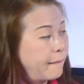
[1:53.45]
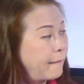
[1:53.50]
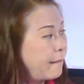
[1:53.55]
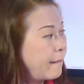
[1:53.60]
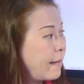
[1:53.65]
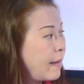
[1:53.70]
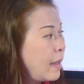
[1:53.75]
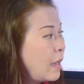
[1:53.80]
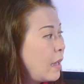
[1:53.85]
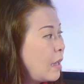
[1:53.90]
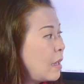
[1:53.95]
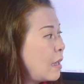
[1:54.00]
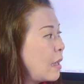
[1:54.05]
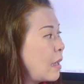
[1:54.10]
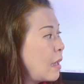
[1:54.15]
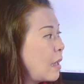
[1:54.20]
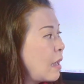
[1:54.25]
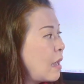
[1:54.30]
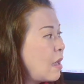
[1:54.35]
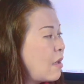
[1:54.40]
Okay,
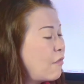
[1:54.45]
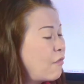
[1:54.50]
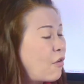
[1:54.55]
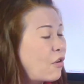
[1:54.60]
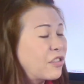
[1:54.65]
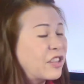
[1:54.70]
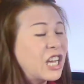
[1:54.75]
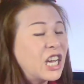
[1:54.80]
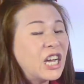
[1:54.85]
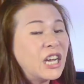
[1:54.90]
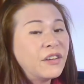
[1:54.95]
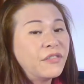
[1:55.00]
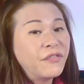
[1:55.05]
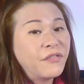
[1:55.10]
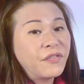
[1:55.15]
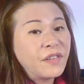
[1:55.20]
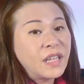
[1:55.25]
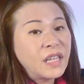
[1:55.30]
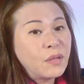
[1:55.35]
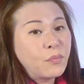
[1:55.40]
for the
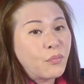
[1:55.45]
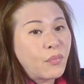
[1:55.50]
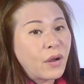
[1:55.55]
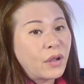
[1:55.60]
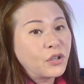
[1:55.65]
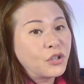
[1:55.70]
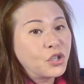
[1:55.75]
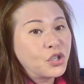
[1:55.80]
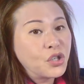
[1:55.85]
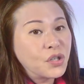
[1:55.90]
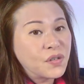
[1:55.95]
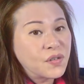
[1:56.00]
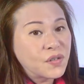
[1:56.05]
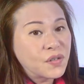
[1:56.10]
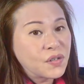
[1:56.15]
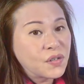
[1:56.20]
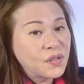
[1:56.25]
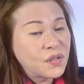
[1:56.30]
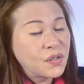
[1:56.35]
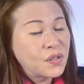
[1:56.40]
earthly
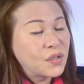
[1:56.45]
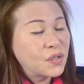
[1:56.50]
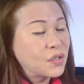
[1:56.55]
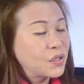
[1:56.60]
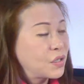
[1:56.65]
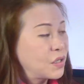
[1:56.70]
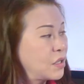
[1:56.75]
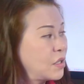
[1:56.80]
branches.